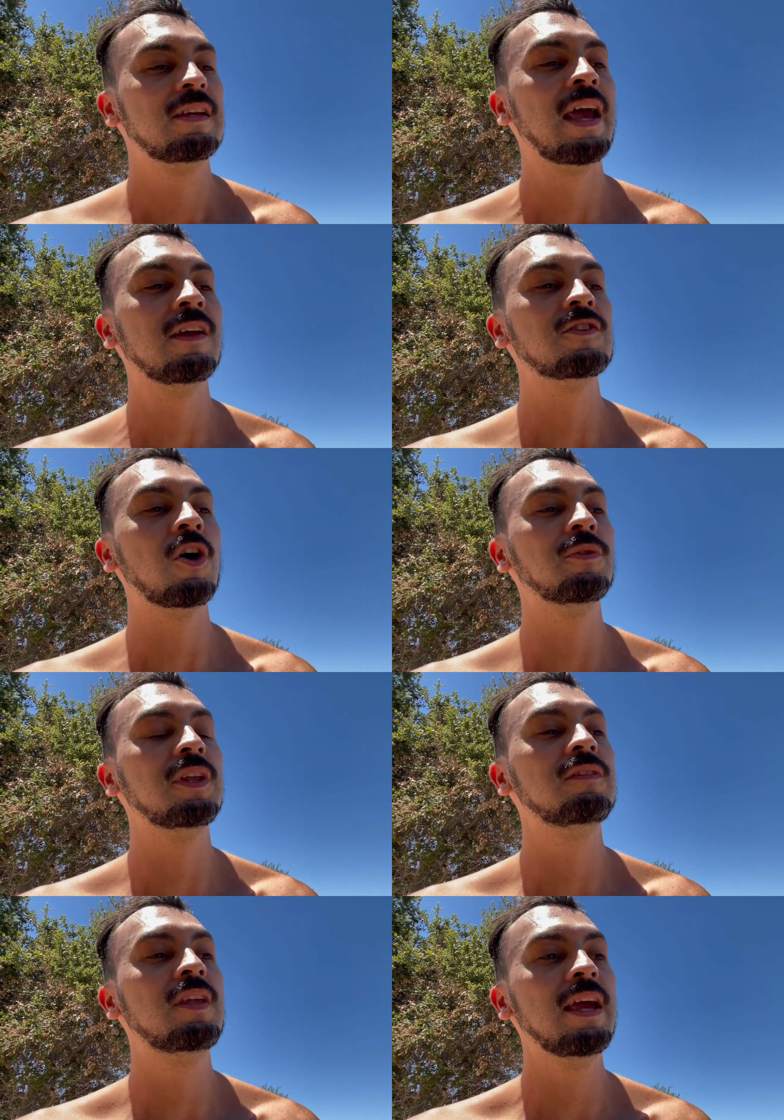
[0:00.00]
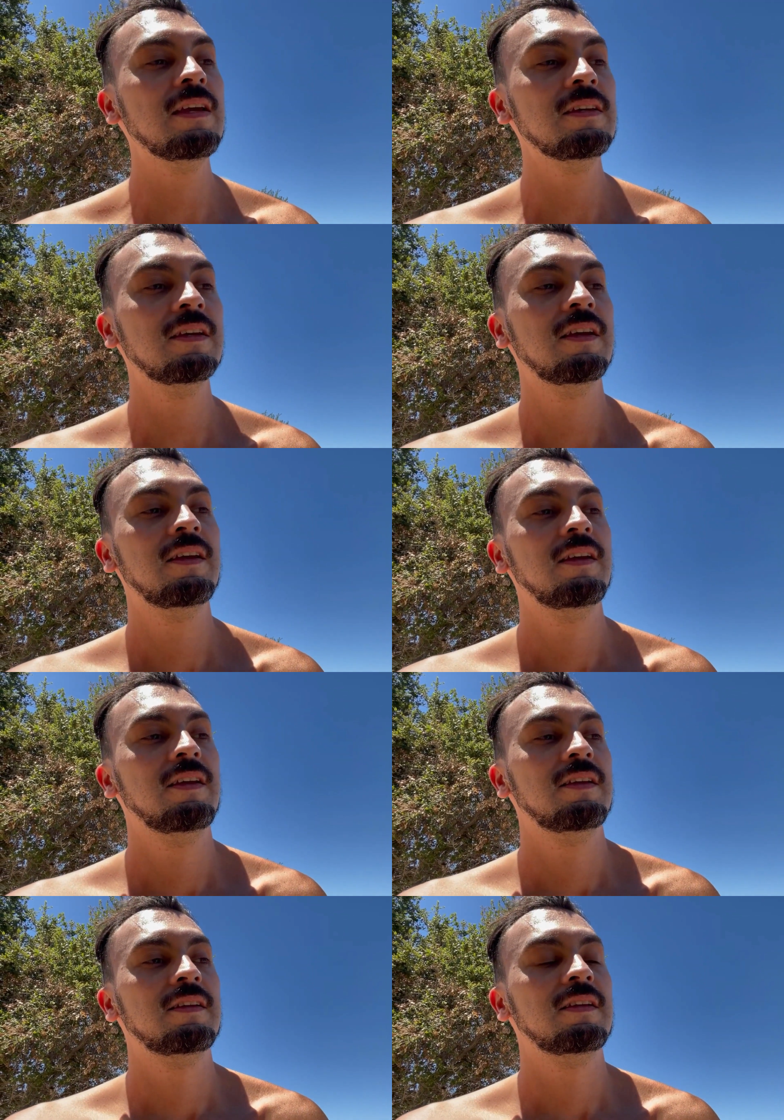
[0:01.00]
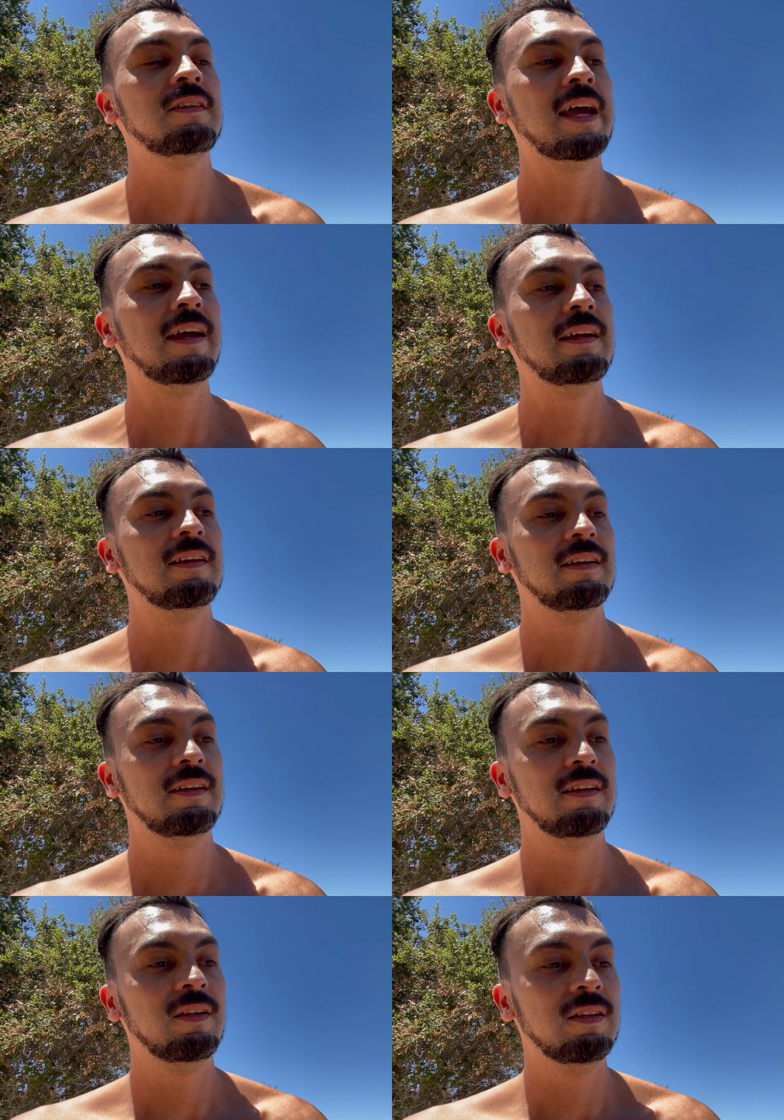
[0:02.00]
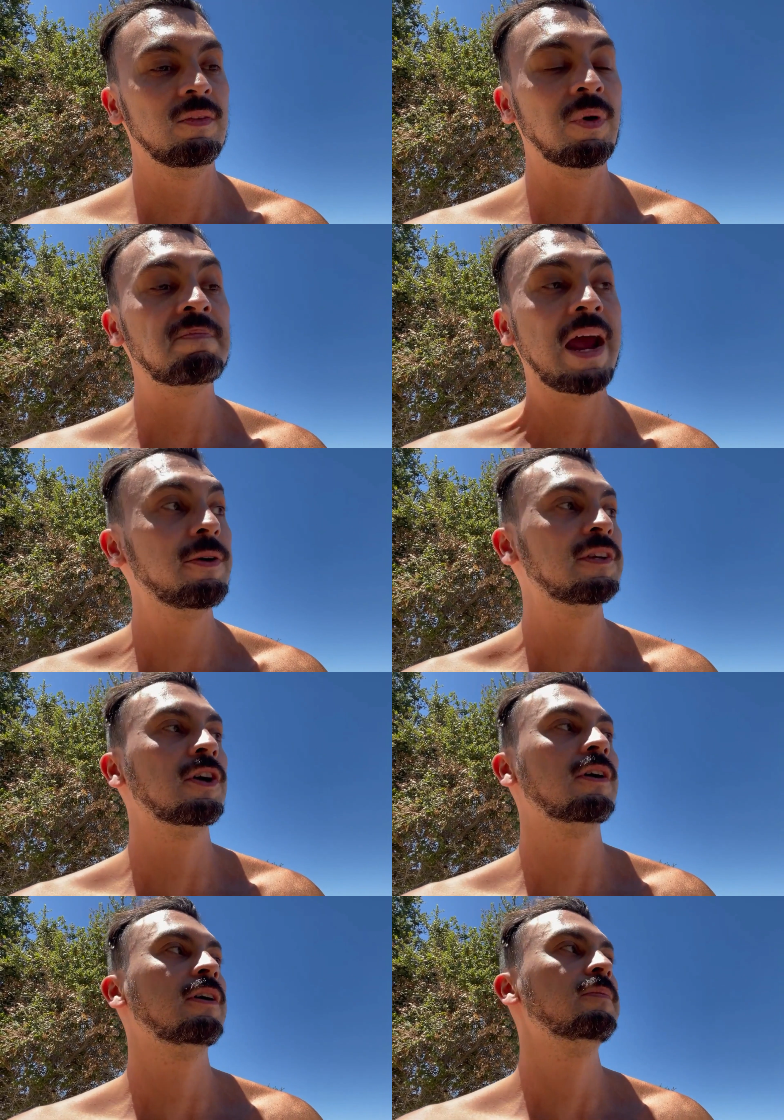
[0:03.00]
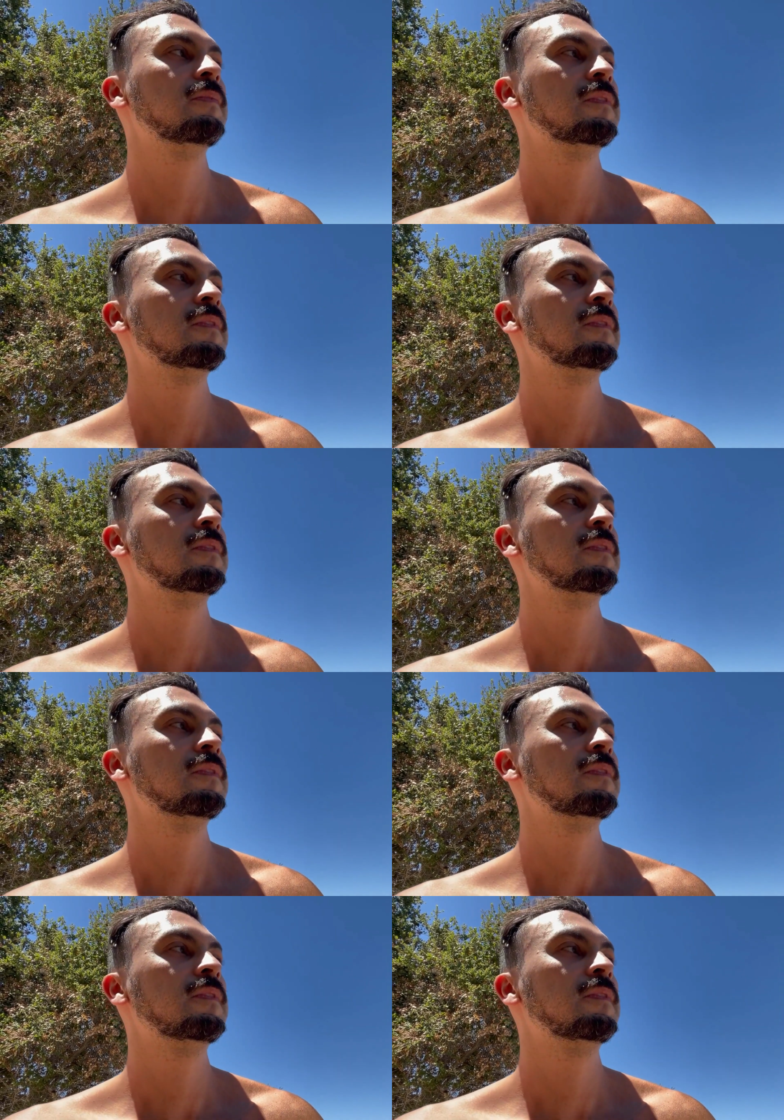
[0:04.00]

And on the day that we buried her,